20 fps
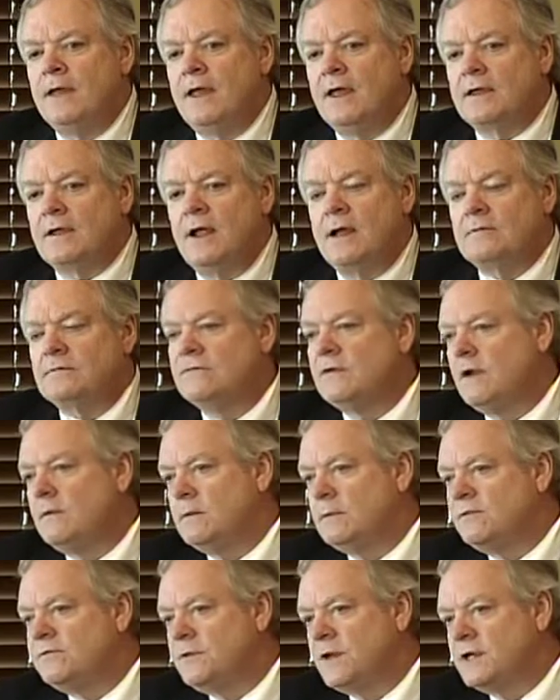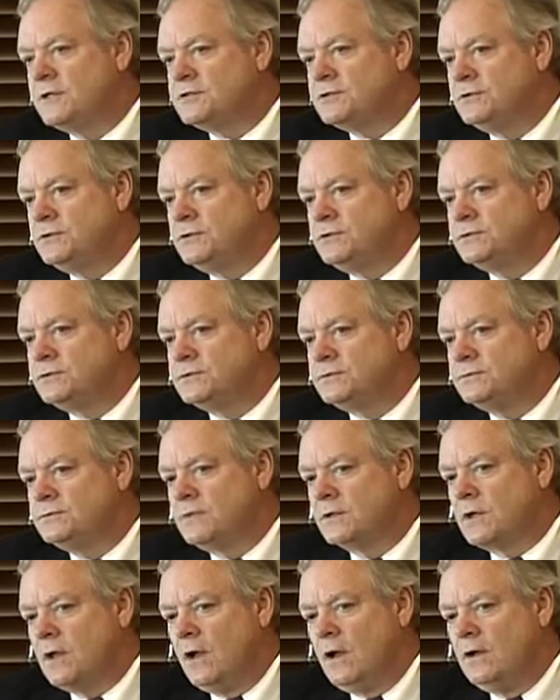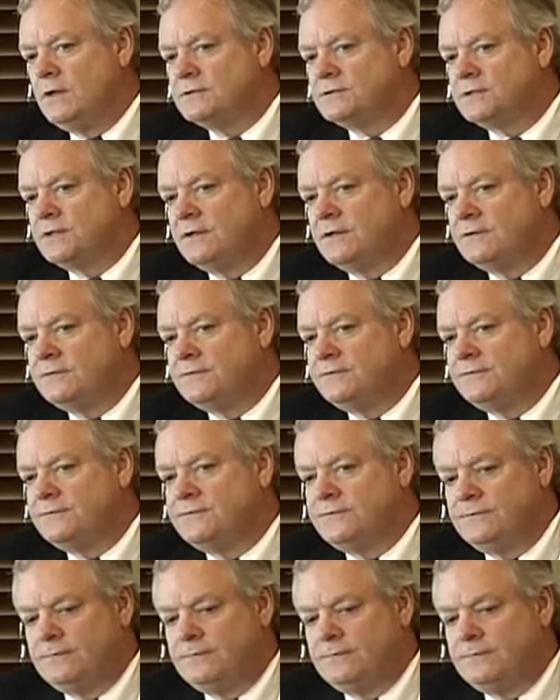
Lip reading: economic development professionals, because of,